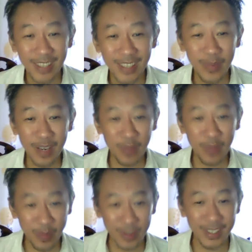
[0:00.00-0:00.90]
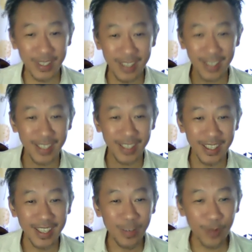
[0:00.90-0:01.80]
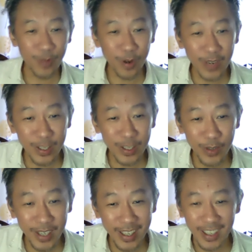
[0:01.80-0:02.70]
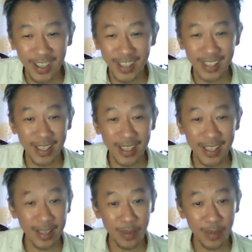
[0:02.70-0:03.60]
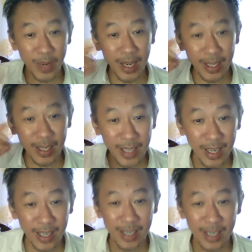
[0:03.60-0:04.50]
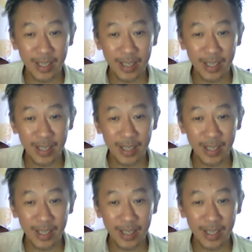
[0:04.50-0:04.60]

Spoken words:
Many people started following Joker and the way he thinks,